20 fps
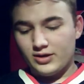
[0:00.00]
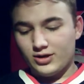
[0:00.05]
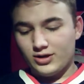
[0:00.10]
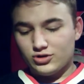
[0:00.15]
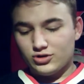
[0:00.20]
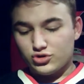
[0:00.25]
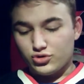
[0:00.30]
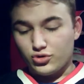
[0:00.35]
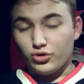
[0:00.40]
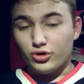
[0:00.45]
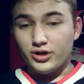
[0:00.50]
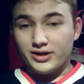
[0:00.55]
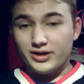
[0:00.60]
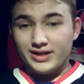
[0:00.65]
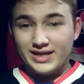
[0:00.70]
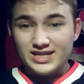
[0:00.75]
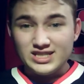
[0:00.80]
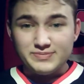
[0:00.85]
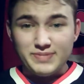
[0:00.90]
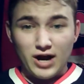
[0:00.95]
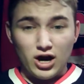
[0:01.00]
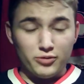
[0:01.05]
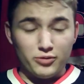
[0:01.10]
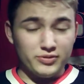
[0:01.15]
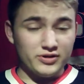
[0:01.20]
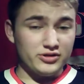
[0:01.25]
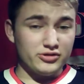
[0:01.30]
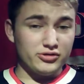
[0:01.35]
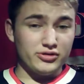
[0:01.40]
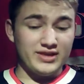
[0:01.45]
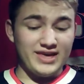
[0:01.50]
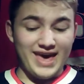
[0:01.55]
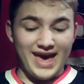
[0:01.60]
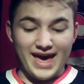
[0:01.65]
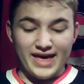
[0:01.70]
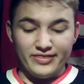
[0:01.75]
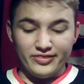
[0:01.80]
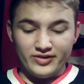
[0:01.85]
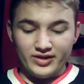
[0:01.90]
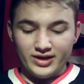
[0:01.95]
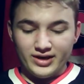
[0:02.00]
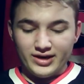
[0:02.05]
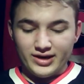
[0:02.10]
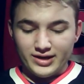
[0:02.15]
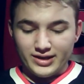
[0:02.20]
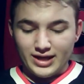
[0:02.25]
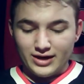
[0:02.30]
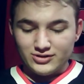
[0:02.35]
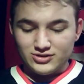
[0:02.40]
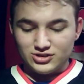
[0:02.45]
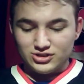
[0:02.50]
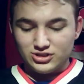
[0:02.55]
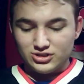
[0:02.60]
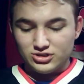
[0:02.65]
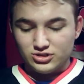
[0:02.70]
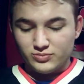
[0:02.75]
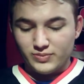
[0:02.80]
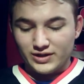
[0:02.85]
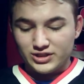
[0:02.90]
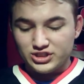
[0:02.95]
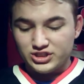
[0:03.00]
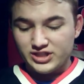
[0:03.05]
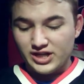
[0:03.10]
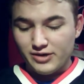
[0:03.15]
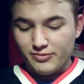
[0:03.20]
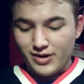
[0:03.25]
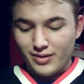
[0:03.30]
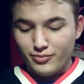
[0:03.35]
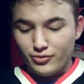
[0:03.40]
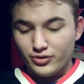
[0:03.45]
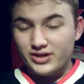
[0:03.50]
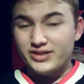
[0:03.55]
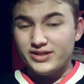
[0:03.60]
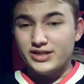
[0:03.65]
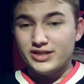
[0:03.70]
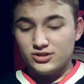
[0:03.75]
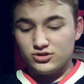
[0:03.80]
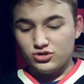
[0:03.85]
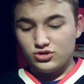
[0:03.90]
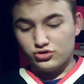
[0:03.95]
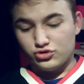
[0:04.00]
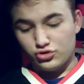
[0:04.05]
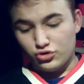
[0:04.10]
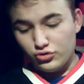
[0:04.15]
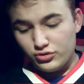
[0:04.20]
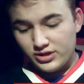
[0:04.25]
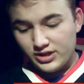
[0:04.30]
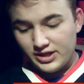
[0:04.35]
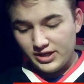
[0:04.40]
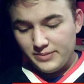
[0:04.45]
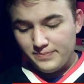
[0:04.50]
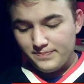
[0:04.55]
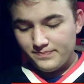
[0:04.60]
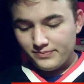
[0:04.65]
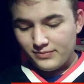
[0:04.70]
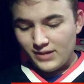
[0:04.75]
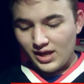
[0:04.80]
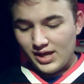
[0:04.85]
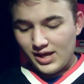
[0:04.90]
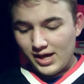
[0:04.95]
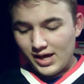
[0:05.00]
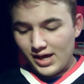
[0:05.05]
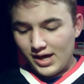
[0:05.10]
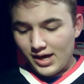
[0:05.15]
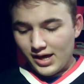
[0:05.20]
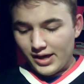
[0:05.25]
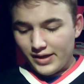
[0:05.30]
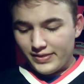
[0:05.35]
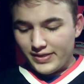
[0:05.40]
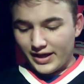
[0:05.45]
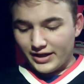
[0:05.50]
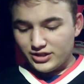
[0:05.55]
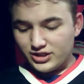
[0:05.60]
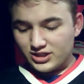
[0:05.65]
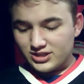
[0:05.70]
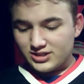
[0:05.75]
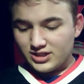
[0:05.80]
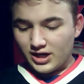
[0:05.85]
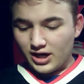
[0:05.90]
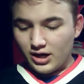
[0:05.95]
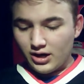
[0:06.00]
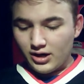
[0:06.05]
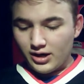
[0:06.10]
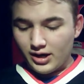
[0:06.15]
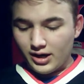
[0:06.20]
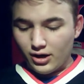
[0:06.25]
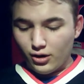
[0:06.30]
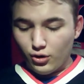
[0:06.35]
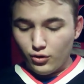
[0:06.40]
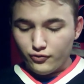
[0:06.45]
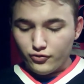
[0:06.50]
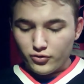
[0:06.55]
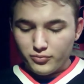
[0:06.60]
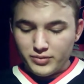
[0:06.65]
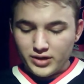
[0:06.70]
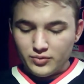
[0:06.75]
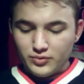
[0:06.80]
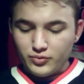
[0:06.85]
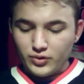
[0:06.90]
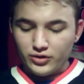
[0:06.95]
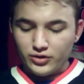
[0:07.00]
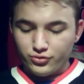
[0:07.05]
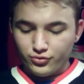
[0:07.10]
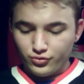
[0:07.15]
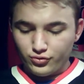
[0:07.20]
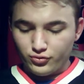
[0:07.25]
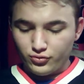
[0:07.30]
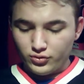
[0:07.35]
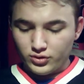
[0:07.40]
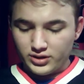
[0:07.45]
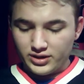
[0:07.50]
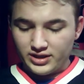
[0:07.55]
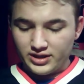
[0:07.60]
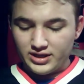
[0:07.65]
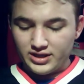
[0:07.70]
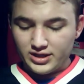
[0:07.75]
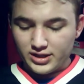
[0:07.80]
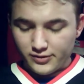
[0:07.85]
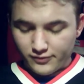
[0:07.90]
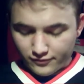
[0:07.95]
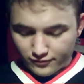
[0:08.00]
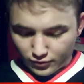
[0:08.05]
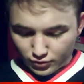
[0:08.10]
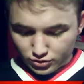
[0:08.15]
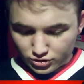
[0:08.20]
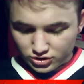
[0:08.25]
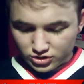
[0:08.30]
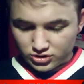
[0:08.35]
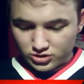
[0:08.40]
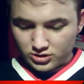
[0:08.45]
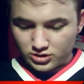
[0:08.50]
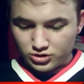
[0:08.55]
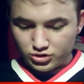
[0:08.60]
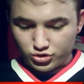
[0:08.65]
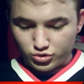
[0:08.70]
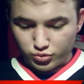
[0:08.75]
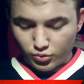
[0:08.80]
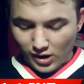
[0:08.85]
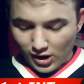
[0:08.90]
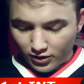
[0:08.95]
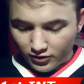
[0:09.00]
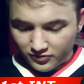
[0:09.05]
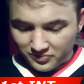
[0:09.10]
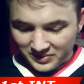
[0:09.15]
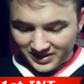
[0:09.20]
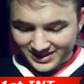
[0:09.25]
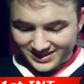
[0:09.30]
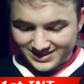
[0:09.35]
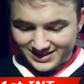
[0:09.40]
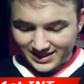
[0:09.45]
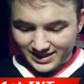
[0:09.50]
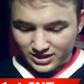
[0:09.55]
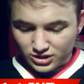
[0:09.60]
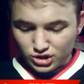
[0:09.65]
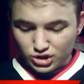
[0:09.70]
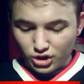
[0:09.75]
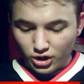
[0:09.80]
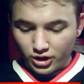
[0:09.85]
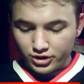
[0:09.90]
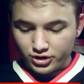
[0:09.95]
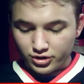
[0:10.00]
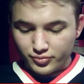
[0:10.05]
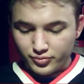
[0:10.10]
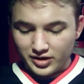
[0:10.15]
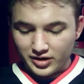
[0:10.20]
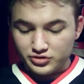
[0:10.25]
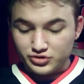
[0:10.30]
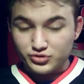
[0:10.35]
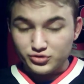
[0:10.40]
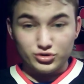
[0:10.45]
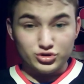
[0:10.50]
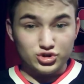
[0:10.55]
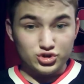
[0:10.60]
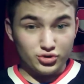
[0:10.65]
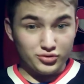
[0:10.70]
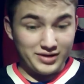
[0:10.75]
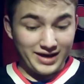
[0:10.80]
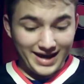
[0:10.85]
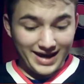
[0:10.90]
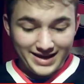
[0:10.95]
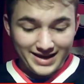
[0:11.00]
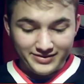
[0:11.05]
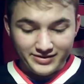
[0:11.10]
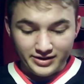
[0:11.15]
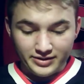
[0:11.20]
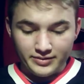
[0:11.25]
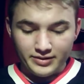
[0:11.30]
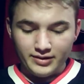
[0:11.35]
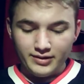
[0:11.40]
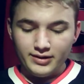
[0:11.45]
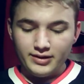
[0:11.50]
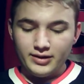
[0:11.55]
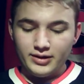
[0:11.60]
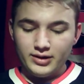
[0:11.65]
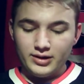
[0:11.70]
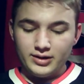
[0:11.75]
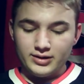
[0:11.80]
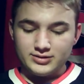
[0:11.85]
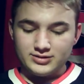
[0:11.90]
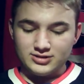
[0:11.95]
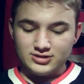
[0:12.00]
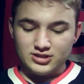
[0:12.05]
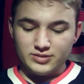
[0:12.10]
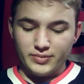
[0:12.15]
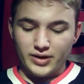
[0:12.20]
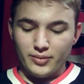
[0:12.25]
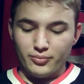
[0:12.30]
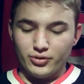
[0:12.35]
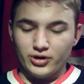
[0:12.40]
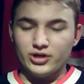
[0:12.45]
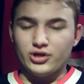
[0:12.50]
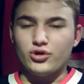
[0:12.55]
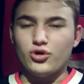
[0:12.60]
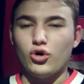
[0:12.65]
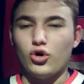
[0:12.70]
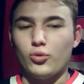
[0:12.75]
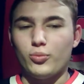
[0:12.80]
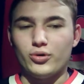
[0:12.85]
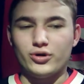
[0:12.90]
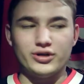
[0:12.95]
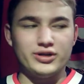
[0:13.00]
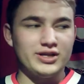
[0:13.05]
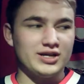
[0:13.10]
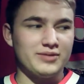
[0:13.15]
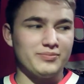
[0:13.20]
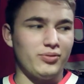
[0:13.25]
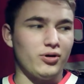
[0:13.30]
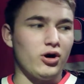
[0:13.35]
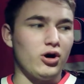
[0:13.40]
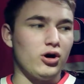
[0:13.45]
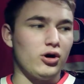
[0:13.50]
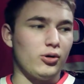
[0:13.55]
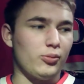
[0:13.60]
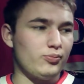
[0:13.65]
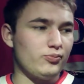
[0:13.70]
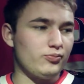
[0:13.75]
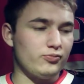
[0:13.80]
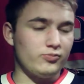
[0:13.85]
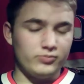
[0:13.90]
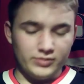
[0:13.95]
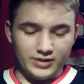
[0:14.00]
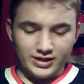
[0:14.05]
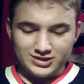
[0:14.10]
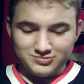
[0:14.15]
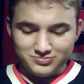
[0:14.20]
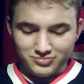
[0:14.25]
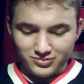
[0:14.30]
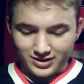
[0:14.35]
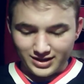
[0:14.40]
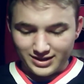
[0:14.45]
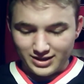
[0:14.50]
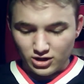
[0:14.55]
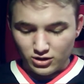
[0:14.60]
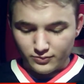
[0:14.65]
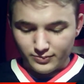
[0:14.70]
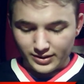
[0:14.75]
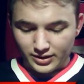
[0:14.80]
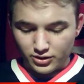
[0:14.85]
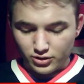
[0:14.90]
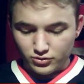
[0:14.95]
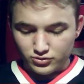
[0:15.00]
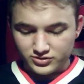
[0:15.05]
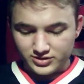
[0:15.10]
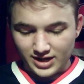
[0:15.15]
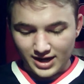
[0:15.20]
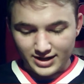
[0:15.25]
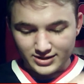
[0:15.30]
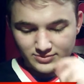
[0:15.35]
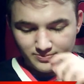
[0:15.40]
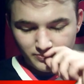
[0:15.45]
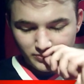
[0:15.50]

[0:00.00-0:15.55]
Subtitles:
scored on his power play near the end, and that was assisted by Shea Weber and Nick Suzuki. Then just over midway through the first 12 minutes in, Connor Brown scored shorthanded, assisted by Braden Colburn and Nick Paul. Nice play there by those guys.